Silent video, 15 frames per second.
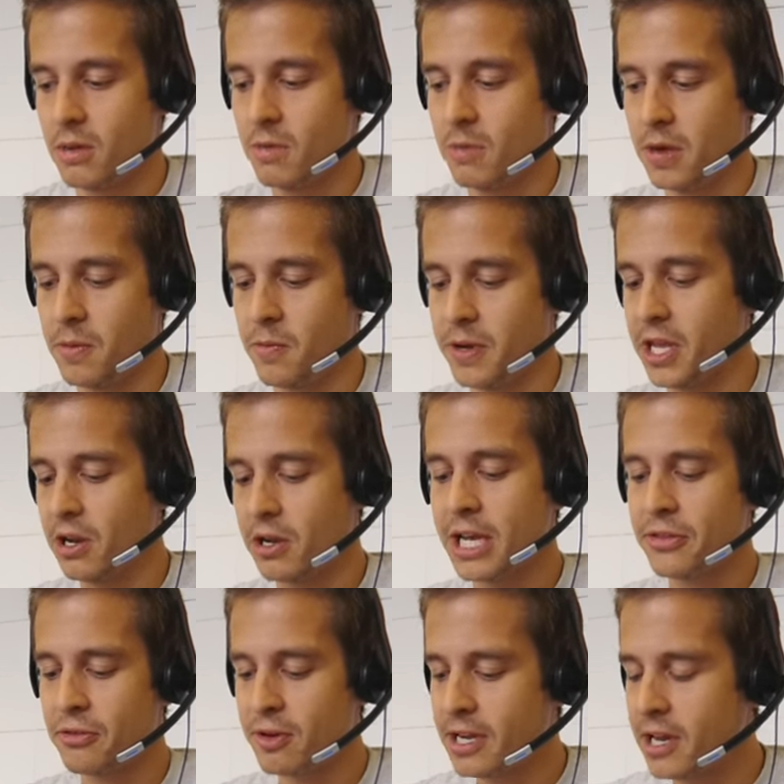when you look
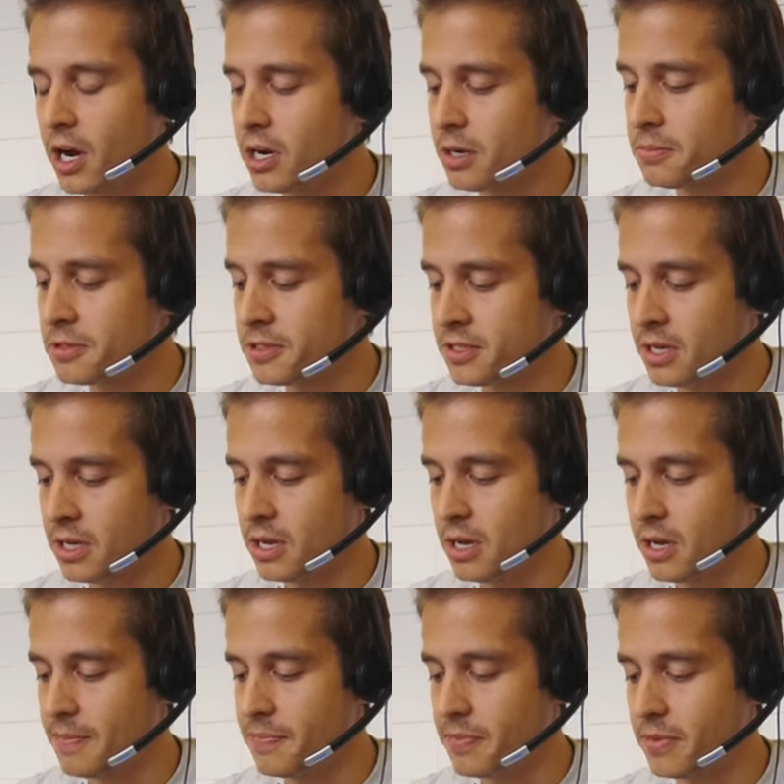at 3D hubs,
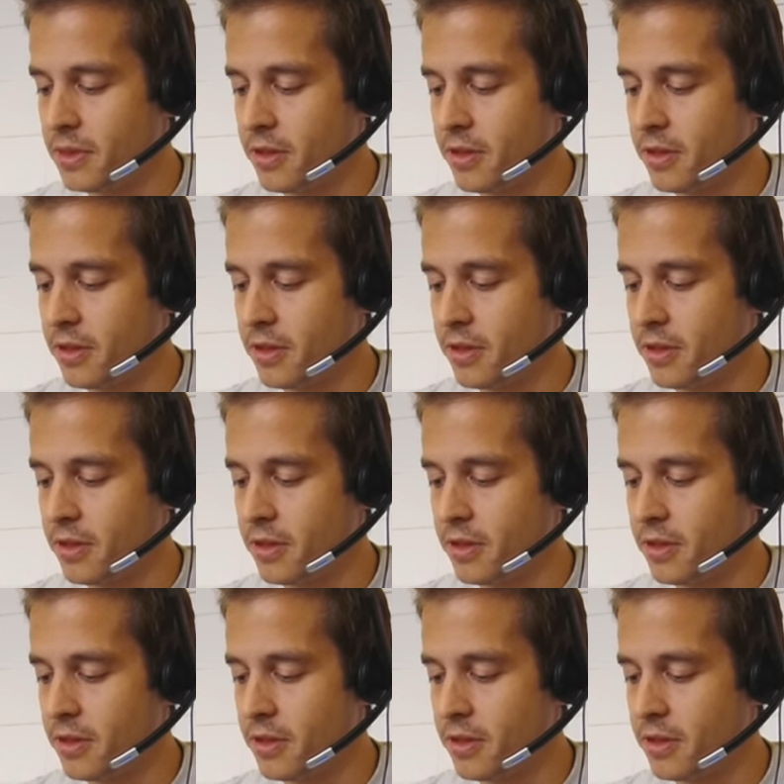um,